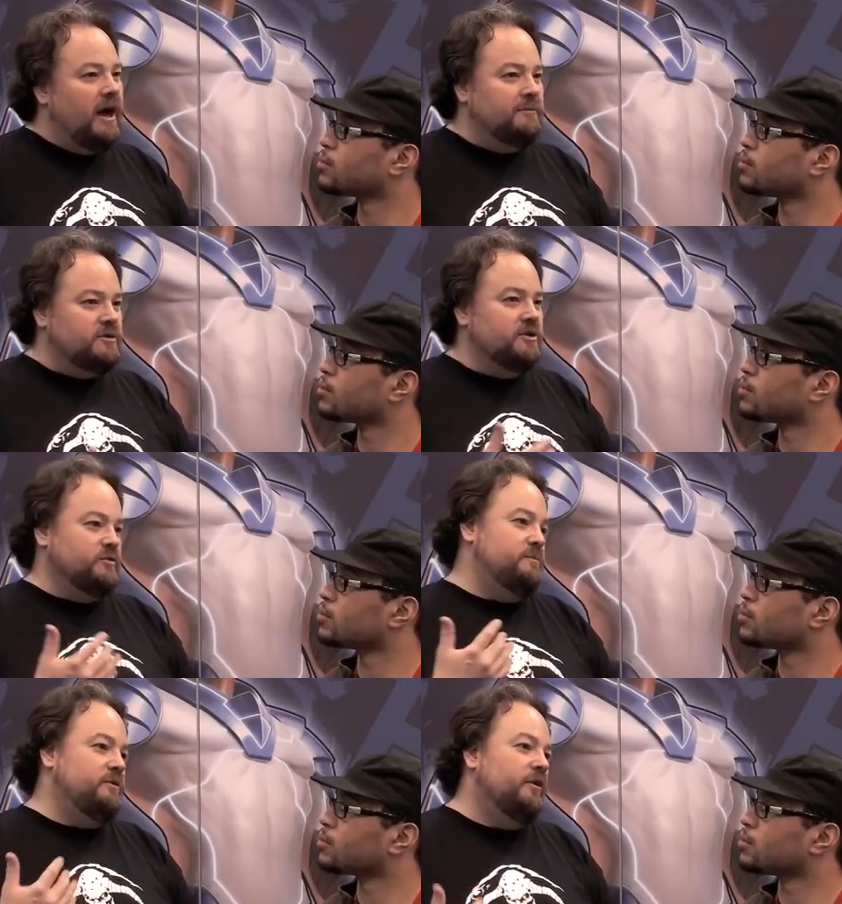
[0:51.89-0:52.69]
Speaker 1: Um, so
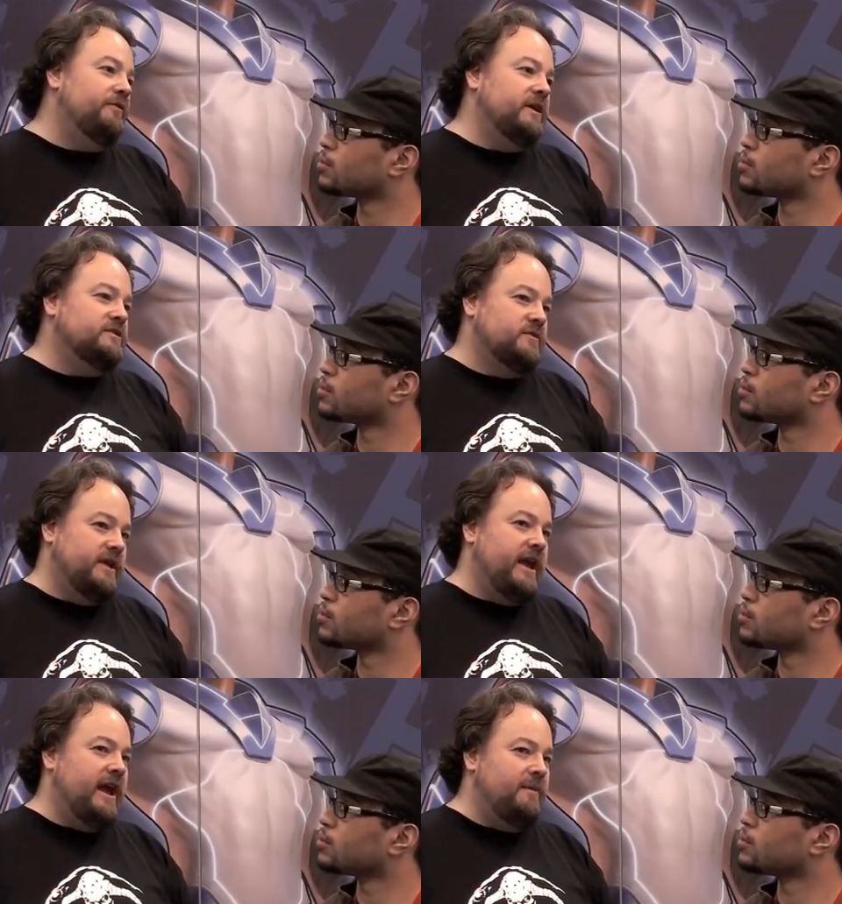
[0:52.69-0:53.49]
as we build things for
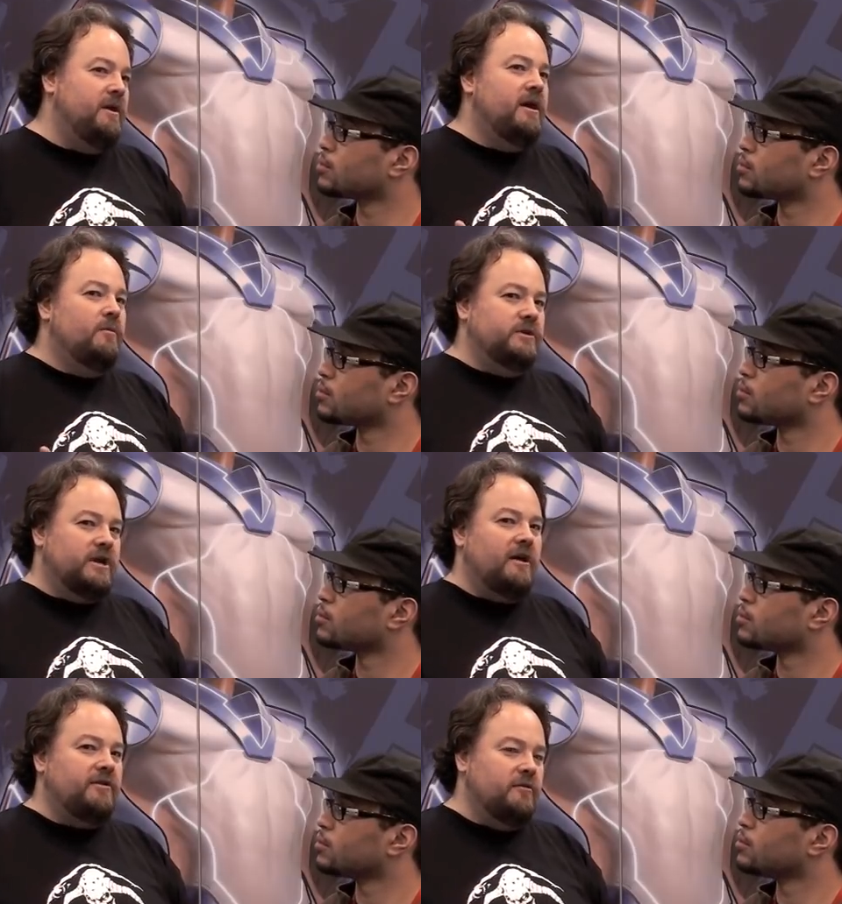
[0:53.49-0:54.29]
the game, we
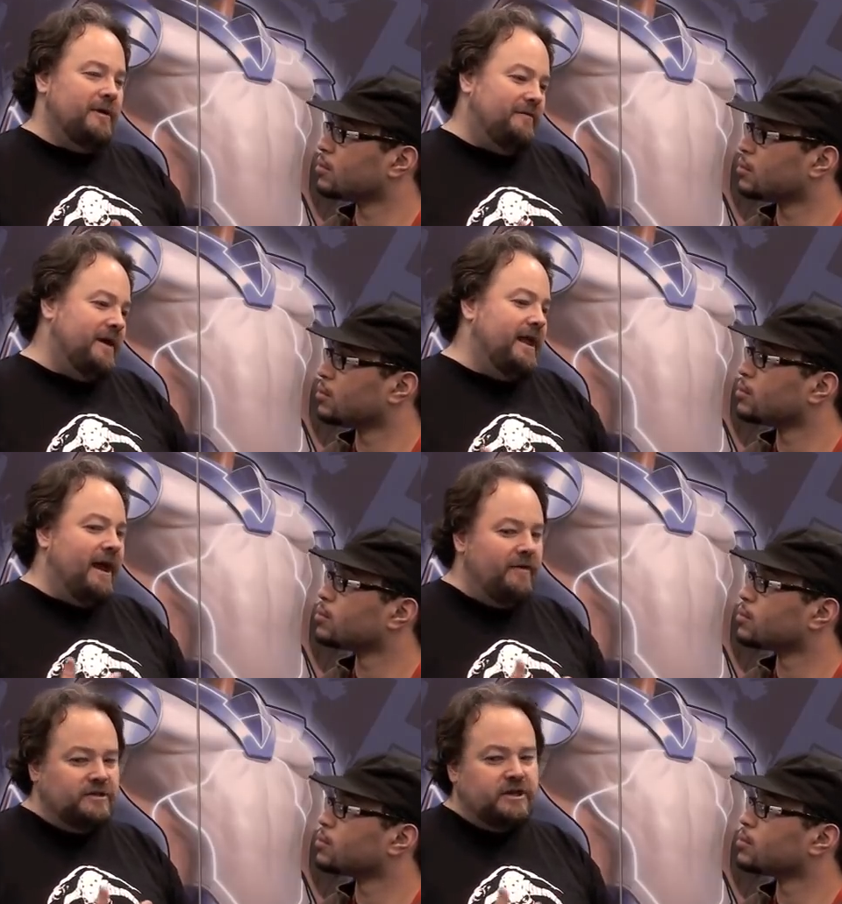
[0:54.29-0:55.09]
talk to them about that,
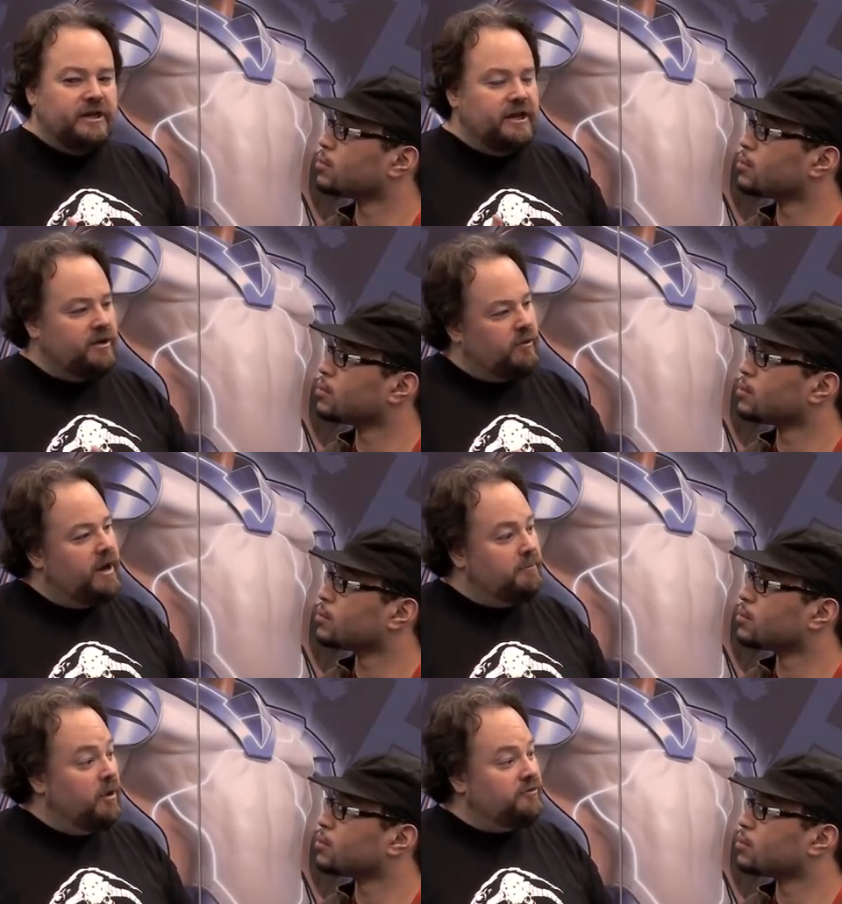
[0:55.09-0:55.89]
how that's going to
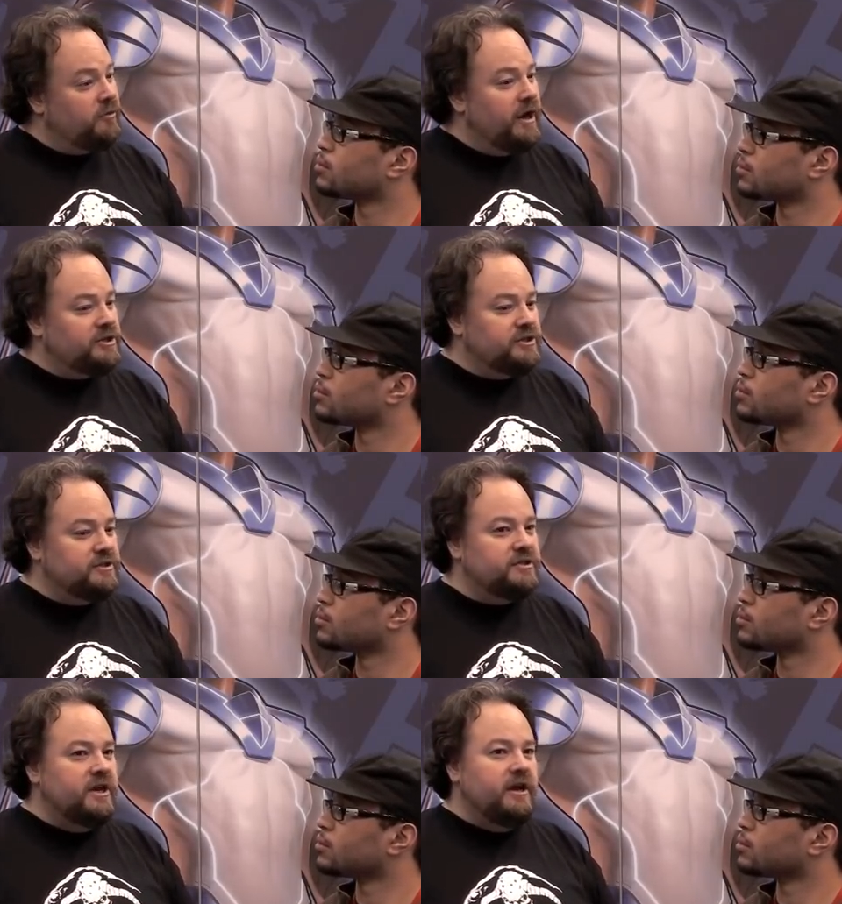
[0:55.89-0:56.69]
integrate both
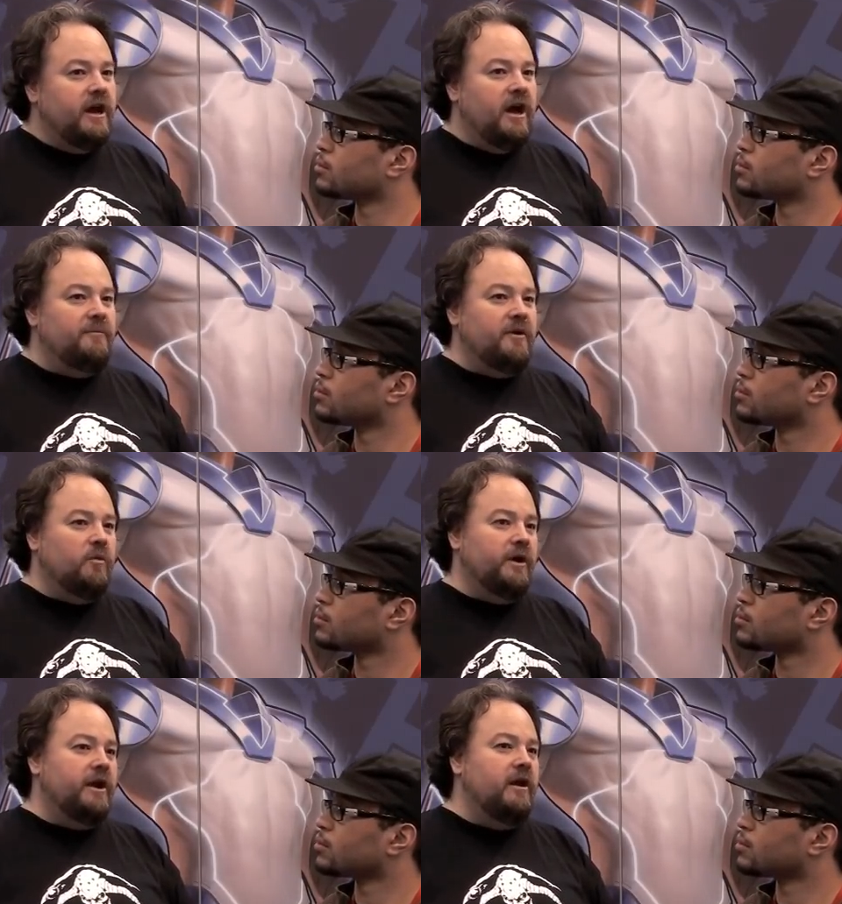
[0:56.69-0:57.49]
directions. Um, they're
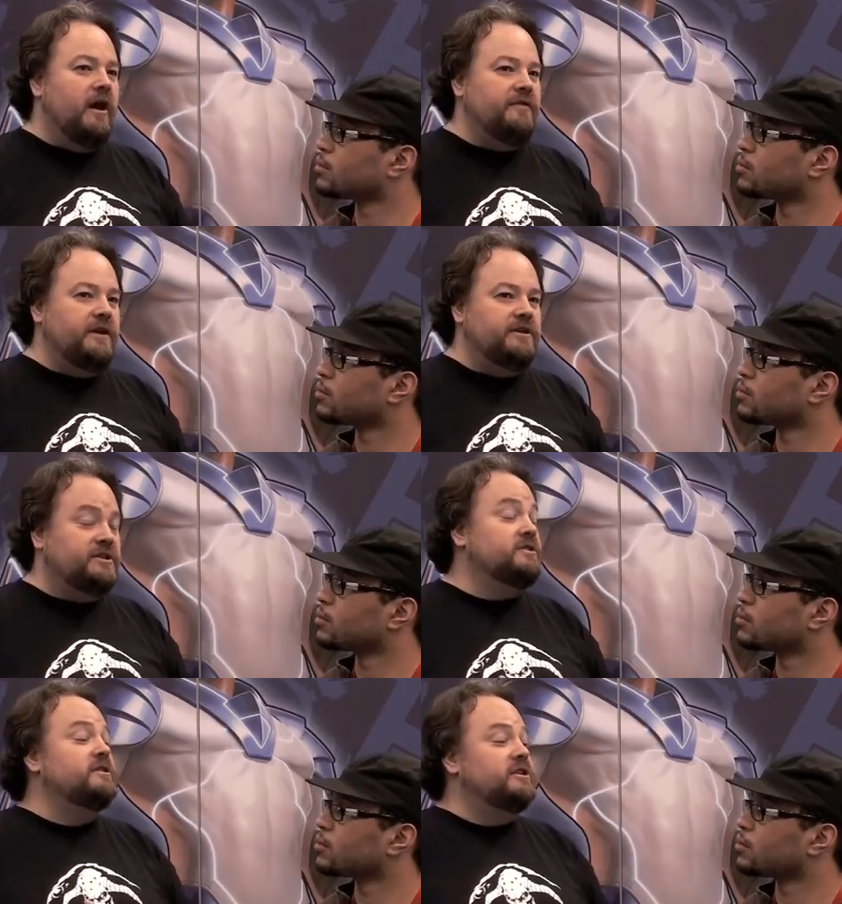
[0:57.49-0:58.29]
working on the
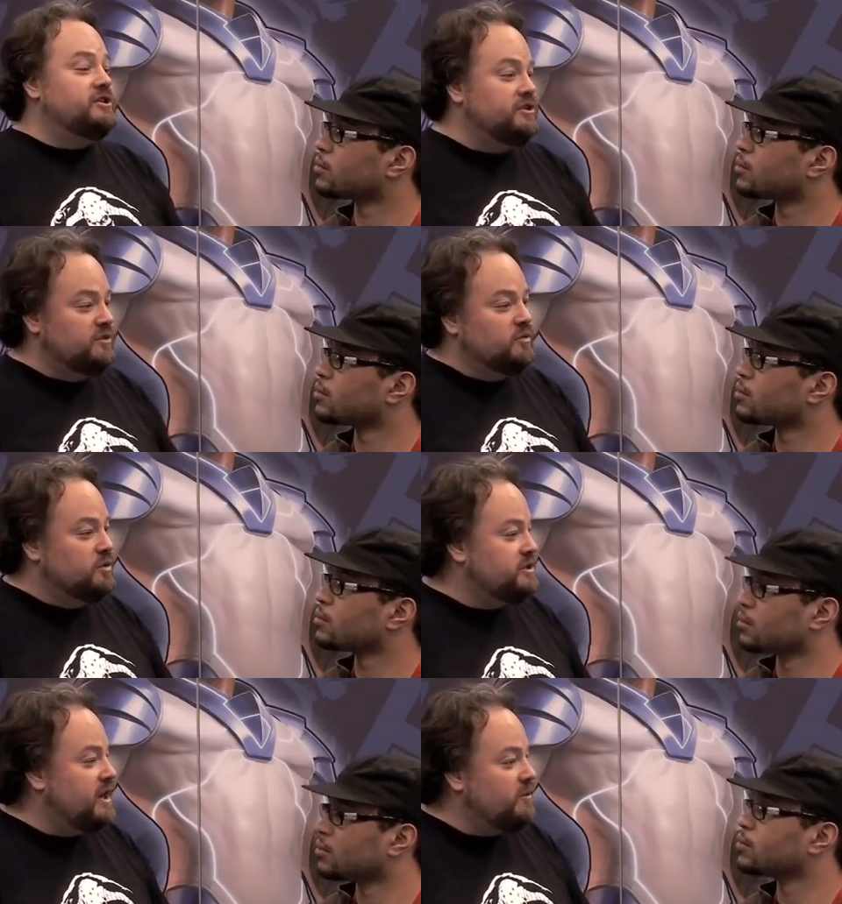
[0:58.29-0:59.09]
sixth edition of the
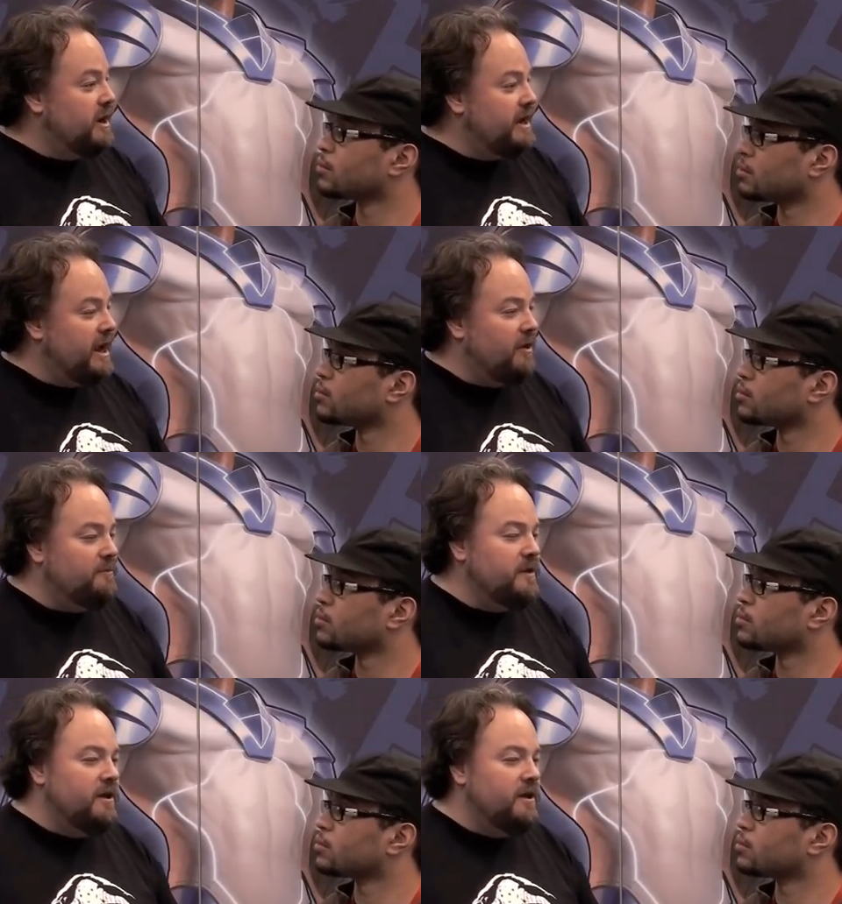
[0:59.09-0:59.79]
rule set right now.